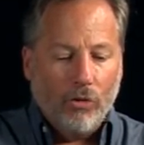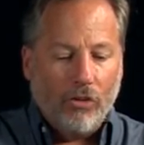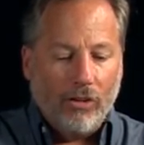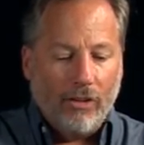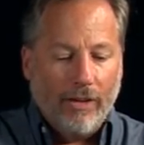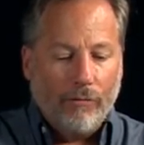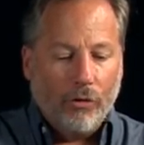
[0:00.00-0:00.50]

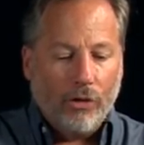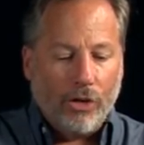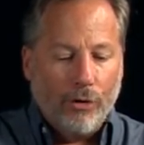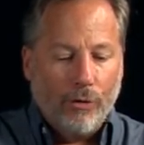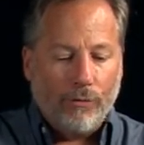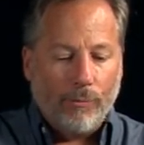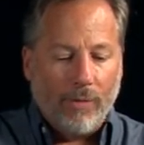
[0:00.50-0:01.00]
deliver
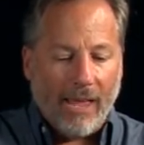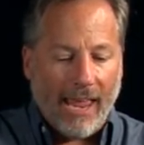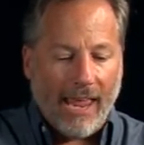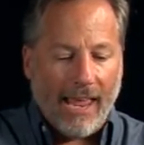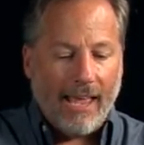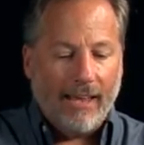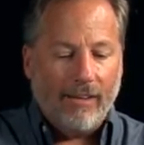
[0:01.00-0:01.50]
you from the
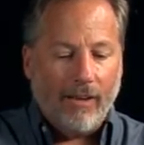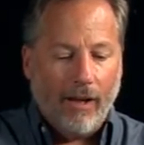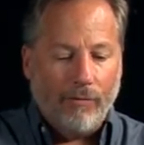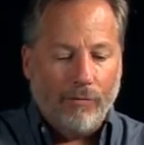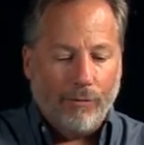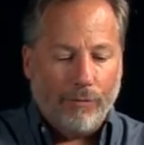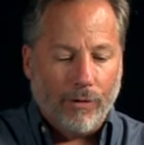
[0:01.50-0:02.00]
hand
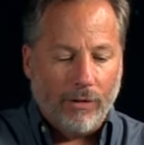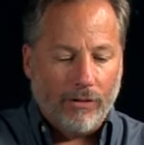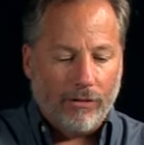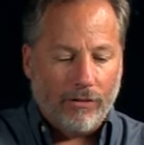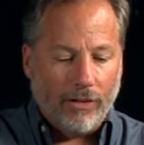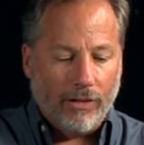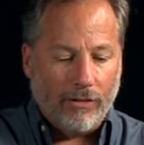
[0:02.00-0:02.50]
of the
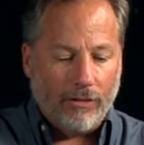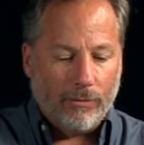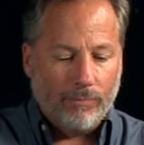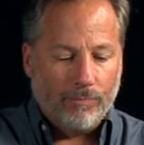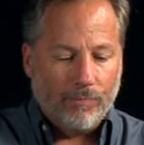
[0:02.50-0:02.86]
Philistines.